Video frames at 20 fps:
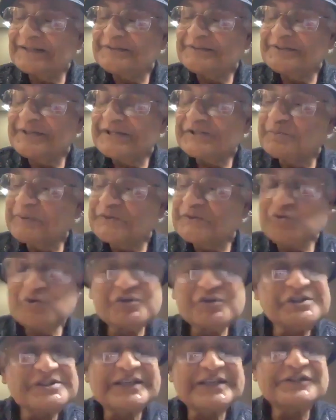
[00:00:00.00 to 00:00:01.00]
these
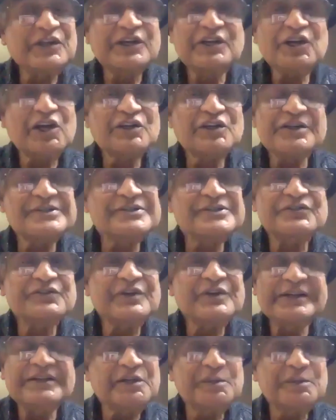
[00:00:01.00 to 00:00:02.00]
prejudices are not
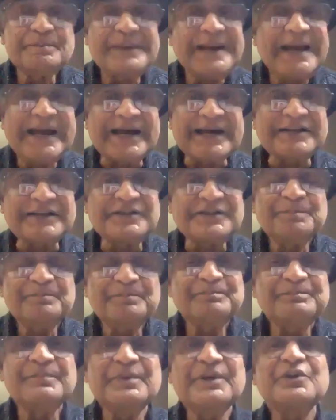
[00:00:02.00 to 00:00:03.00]
necessarily bad,
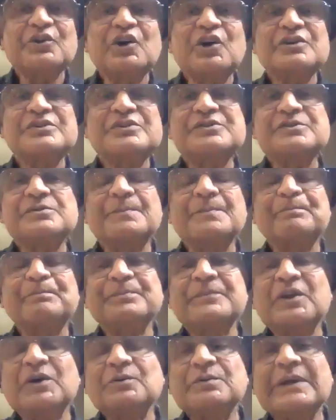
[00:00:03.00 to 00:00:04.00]
because
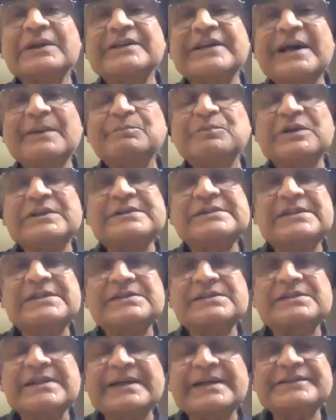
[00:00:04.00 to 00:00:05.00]
what happens
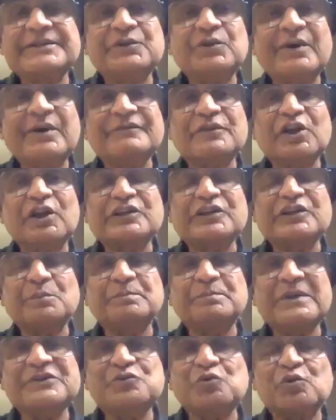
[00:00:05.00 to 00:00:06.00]
is that you have a lot
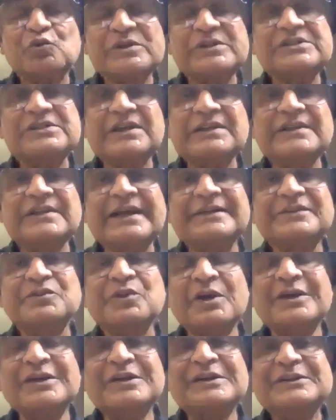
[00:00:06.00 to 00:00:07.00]
of prejudice, and then
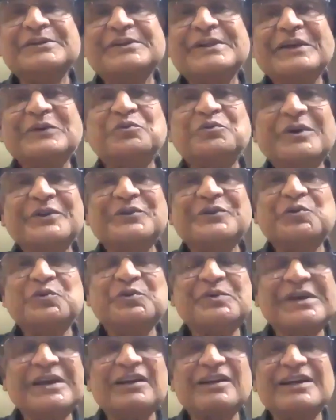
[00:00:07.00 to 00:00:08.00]
when you
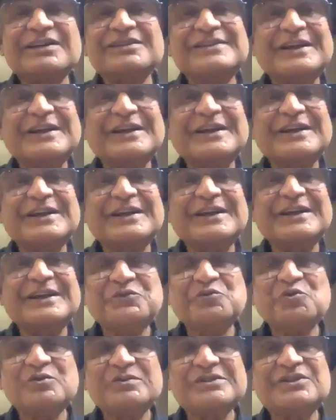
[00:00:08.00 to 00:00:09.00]
realize that your
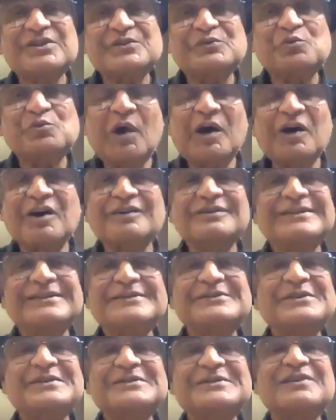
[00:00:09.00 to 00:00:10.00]
prejudice is wrong,
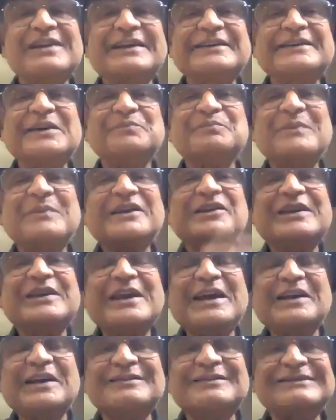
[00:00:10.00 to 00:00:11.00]
it's like
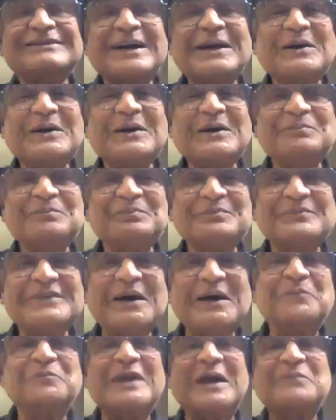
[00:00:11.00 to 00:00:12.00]
making a
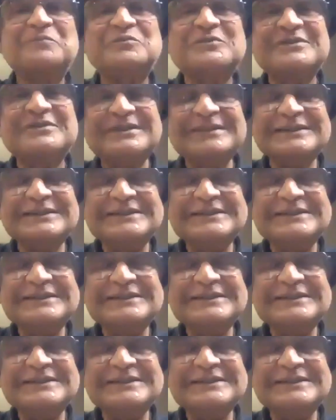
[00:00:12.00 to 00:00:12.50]
abrupt